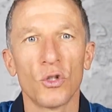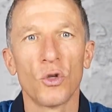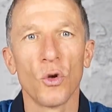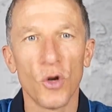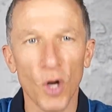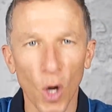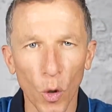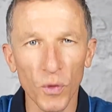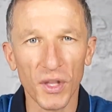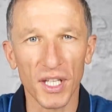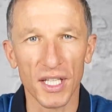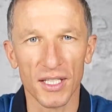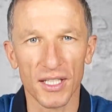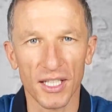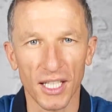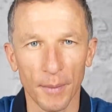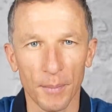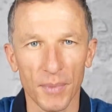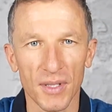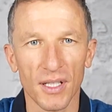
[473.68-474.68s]
to know these
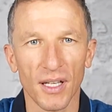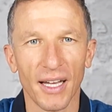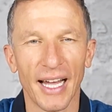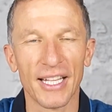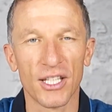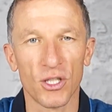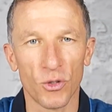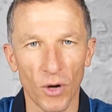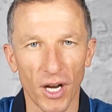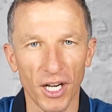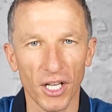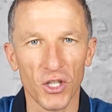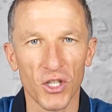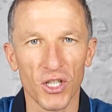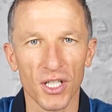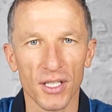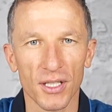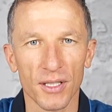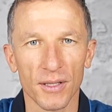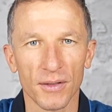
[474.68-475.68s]
tips and
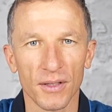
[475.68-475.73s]
strategies.